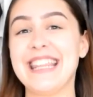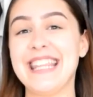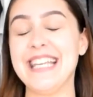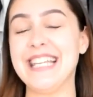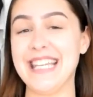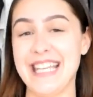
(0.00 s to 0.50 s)

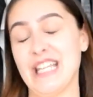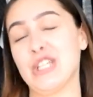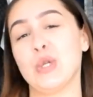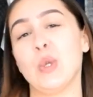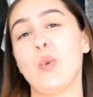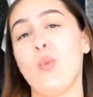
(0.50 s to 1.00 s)
the
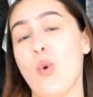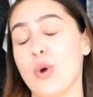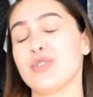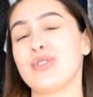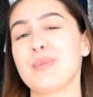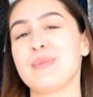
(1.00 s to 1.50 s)
initial
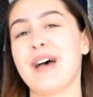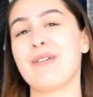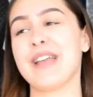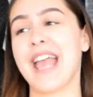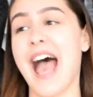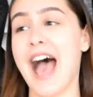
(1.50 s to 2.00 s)
wardrobe that
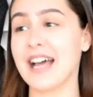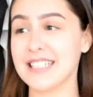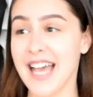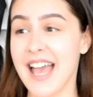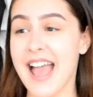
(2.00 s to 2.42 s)
we had,